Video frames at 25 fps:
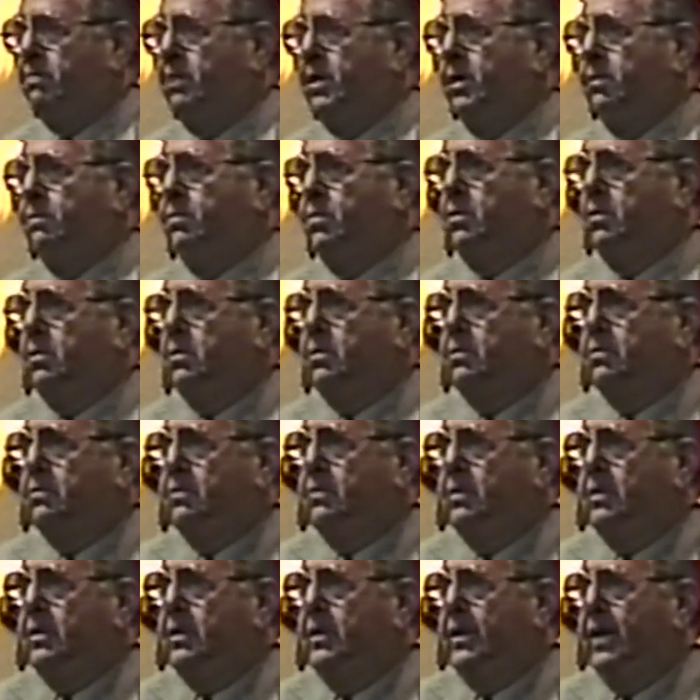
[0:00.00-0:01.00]
people.
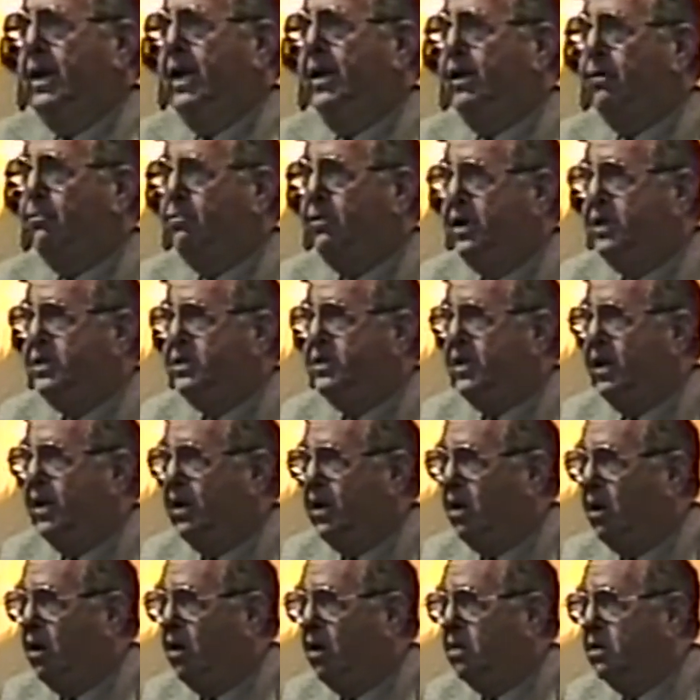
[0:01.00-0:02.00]
And the reason
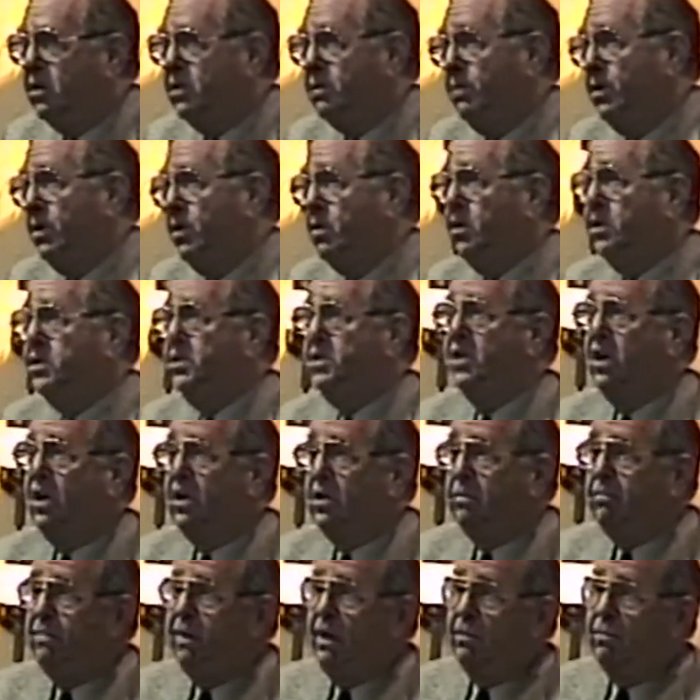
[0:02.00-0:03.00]
they are is because
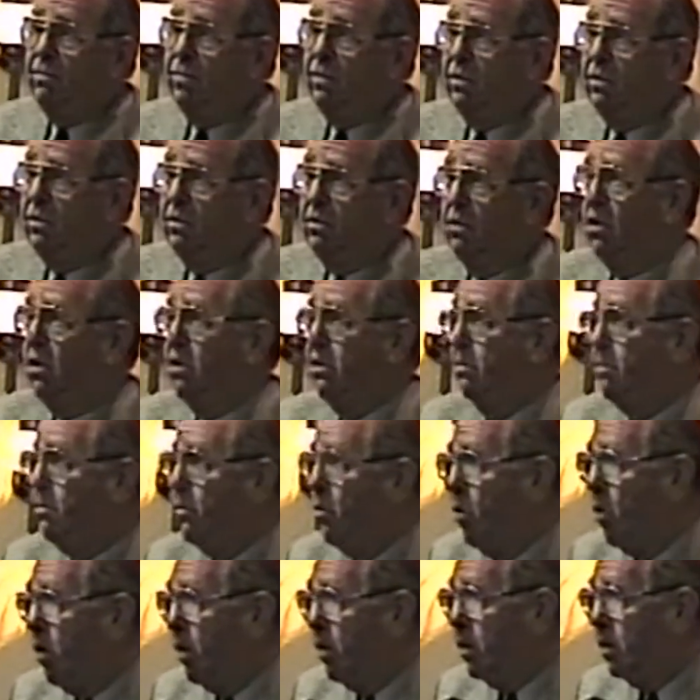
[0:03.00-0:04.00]
young people are
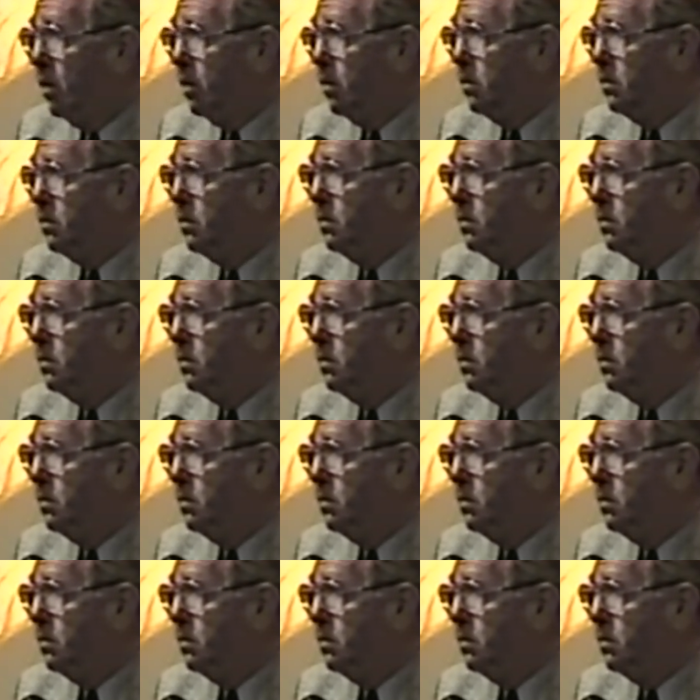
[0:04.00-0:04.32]
immortal.